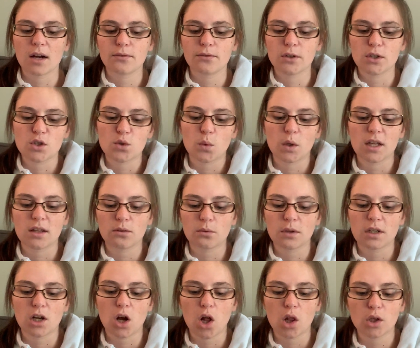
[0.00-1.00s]
for
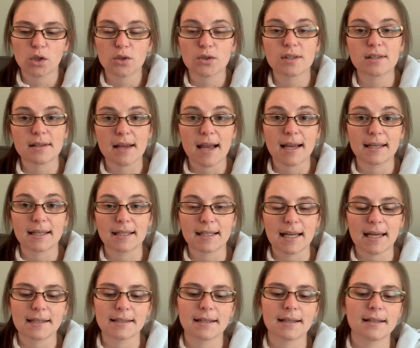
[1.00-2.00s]
$23
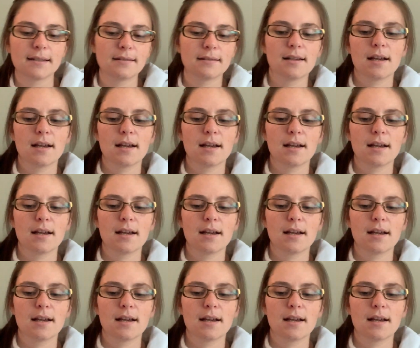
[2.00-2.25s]
Canadian.